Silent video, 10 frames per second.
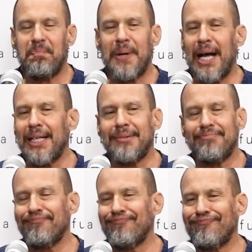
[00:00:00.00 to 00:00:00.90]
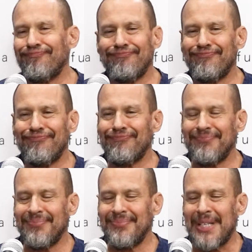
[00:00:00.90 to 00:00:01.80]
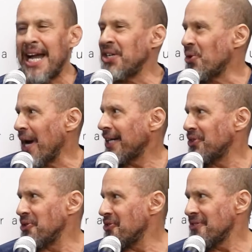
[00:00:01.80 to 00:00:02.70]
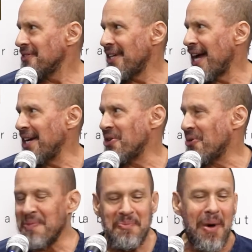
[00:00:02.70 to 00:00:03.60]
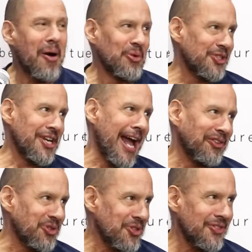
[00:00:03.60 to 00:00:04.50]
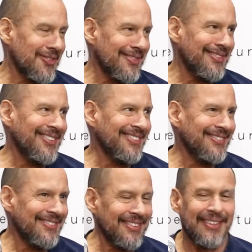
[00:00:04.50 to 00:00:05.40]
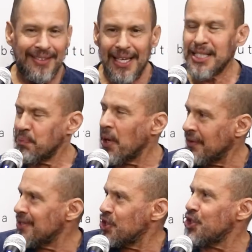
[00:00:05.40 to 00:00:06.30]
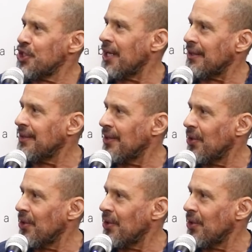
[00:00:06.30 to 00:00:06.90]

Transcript: But I know actors. I know. My mom was an actress. Mm-hmm. That's part of the shtick, you